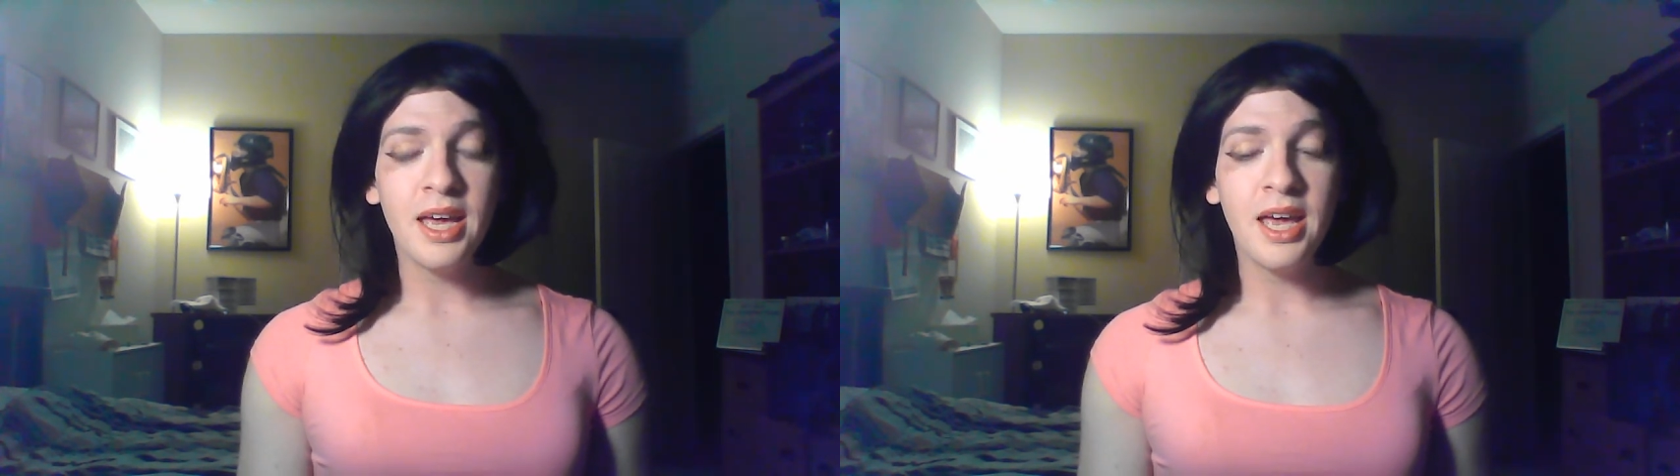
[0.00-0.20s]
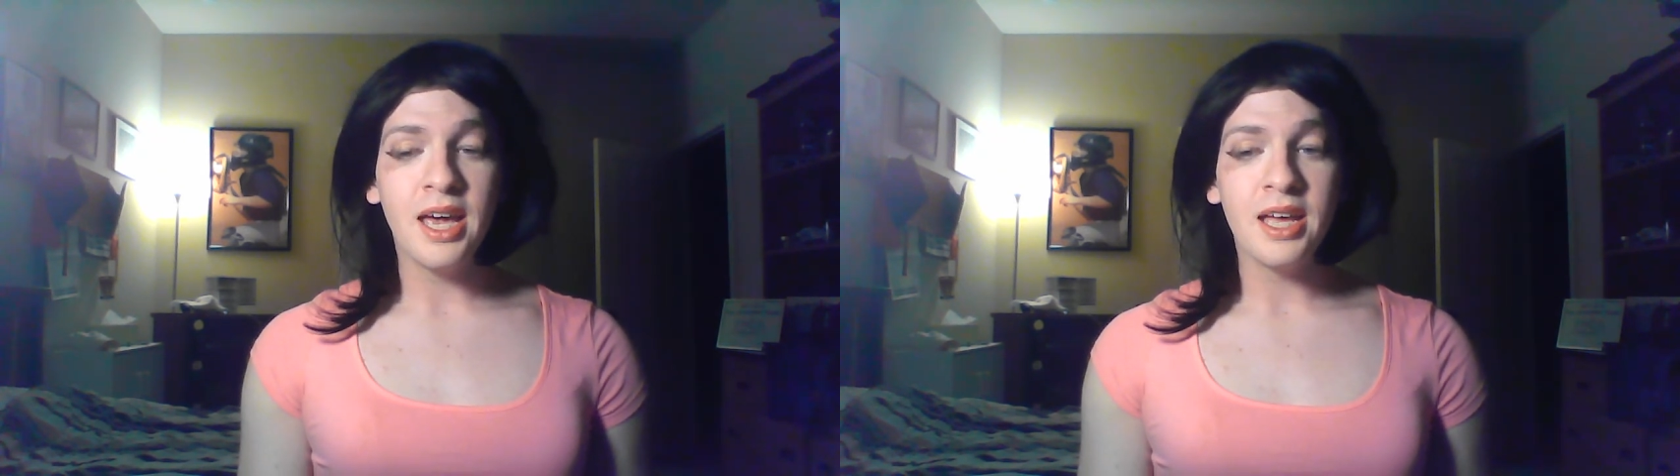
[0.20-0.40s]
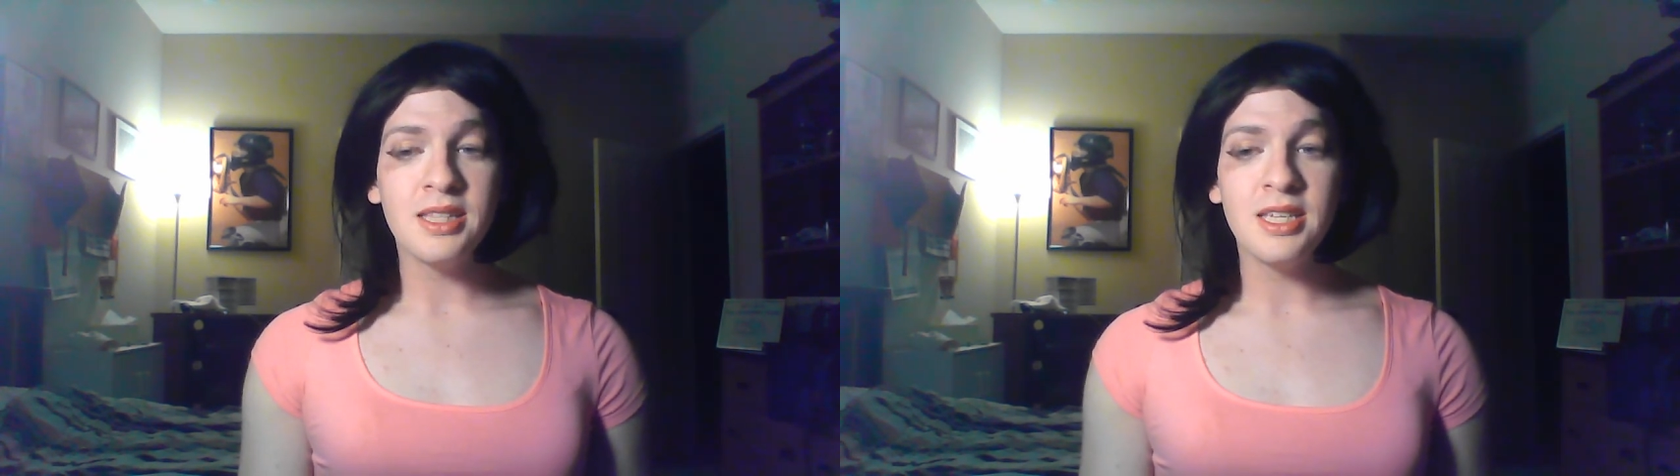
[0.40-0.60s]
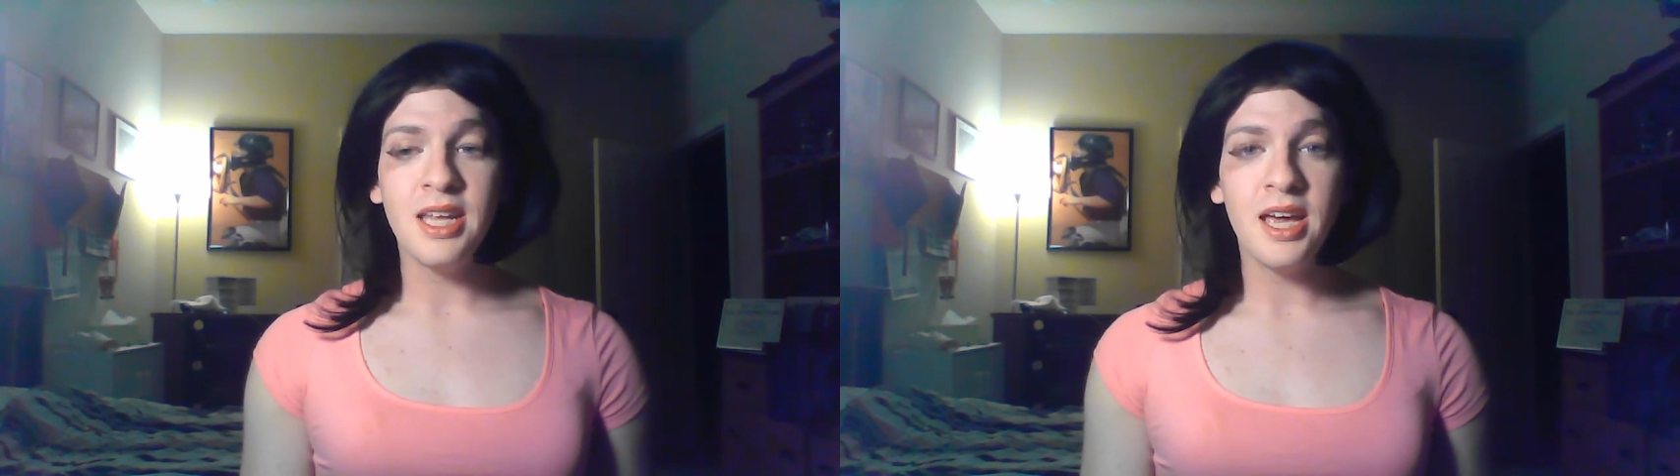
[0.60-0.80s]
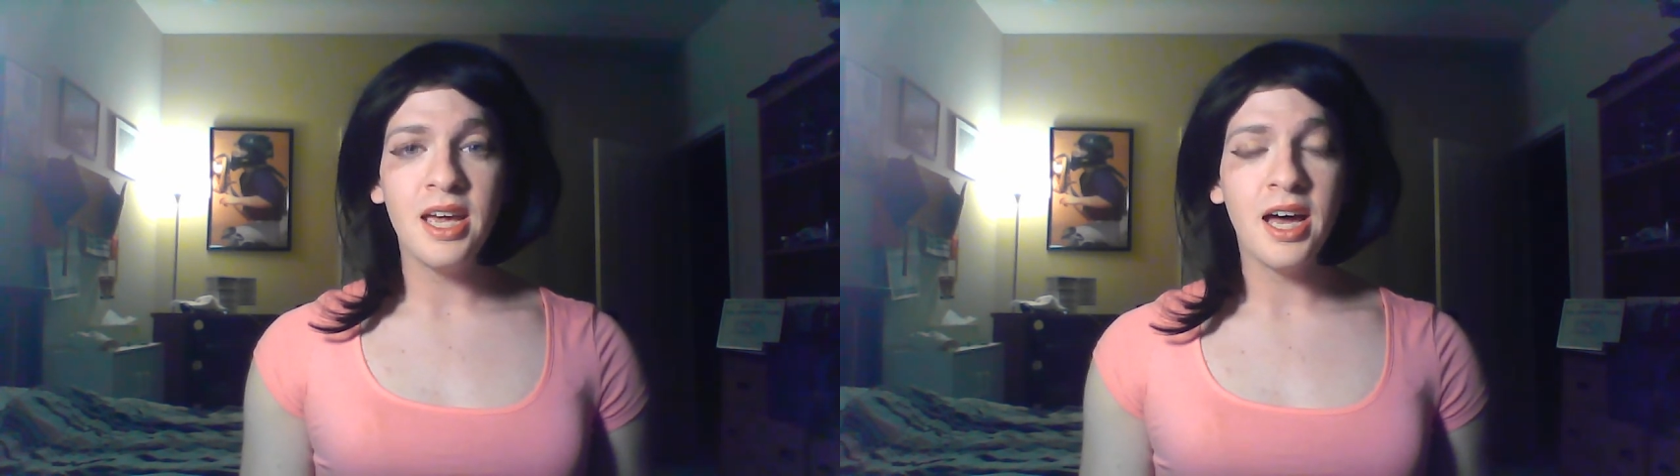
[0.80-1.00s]
And
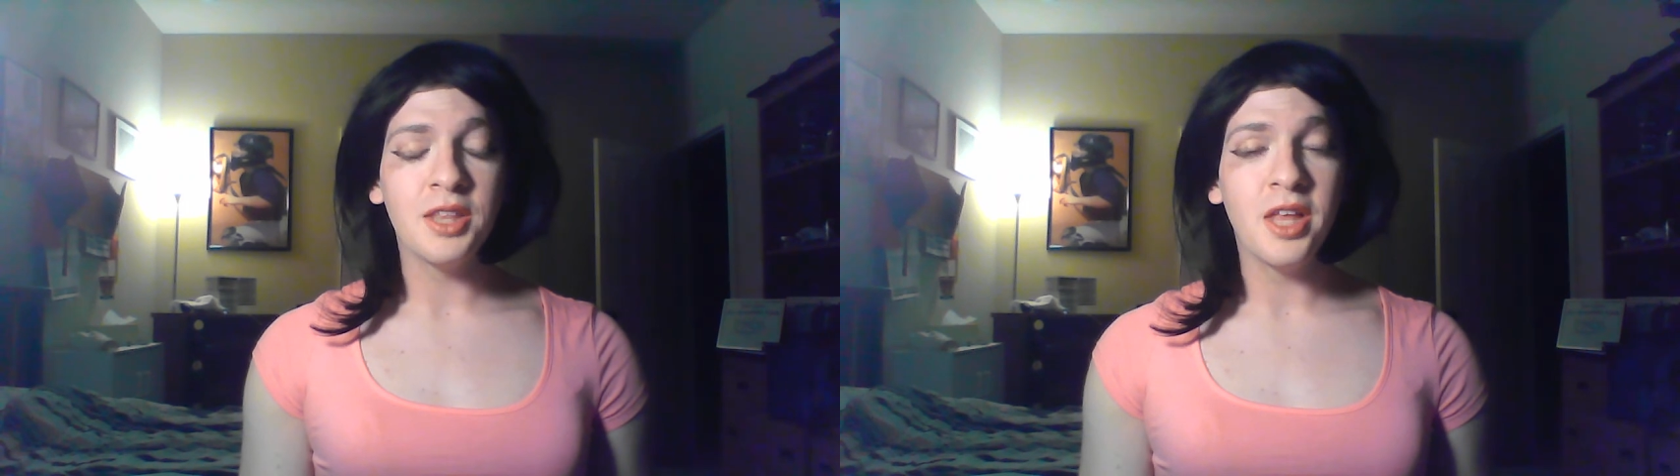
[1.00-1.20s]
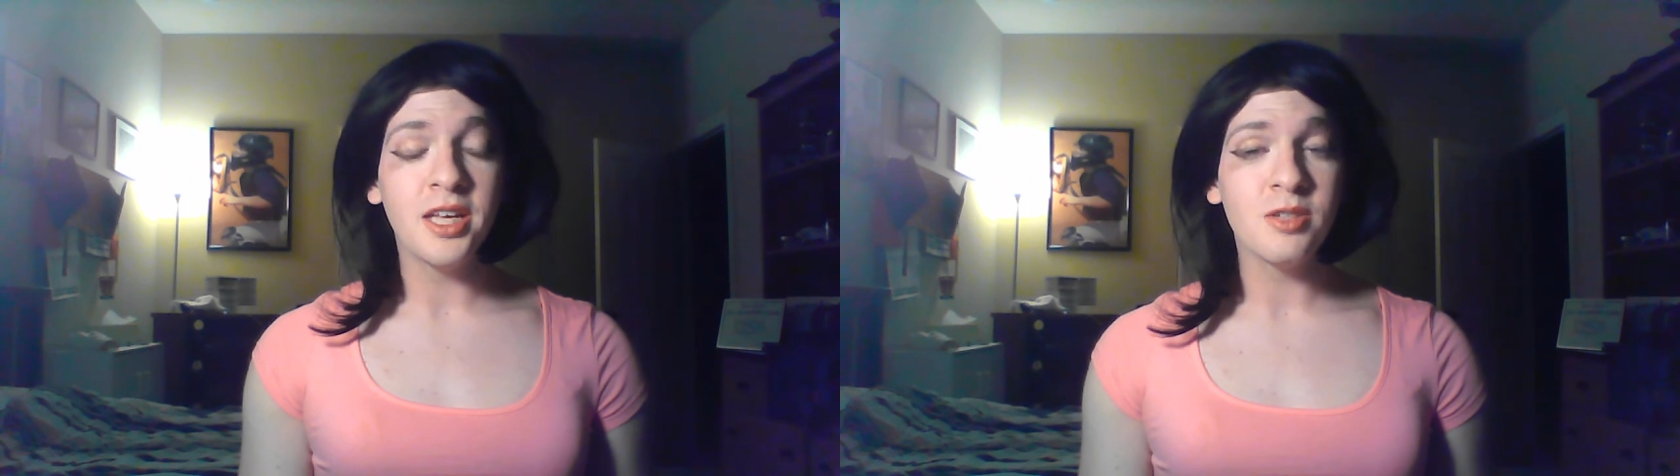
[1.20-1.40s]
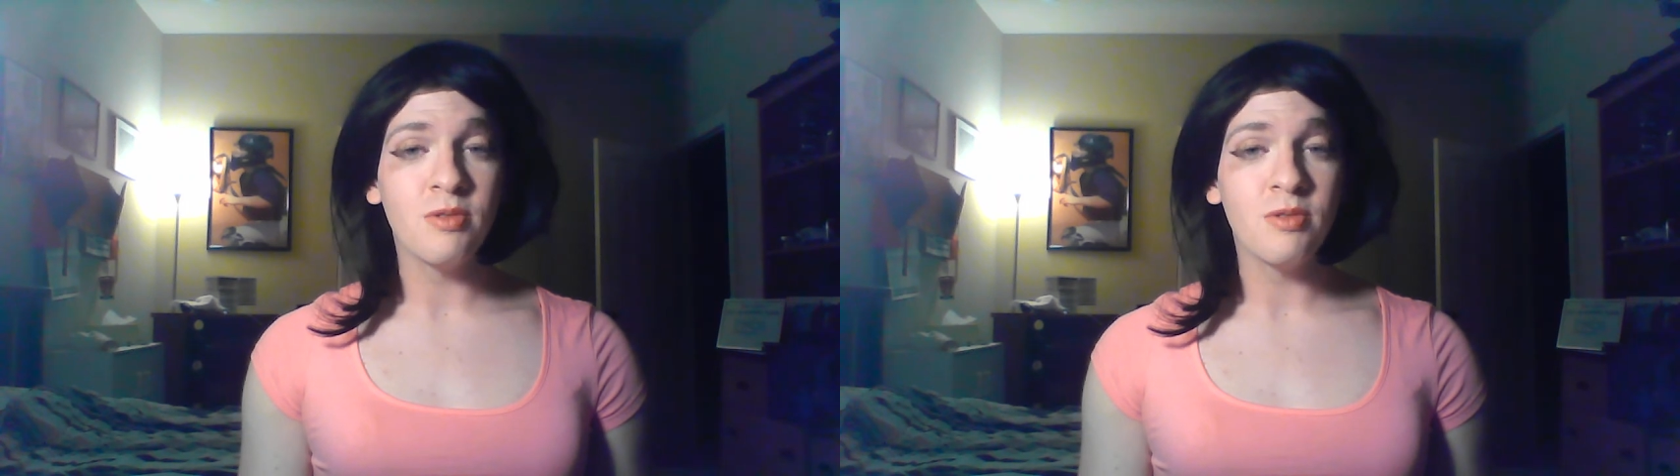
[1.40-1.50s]
today, I'd like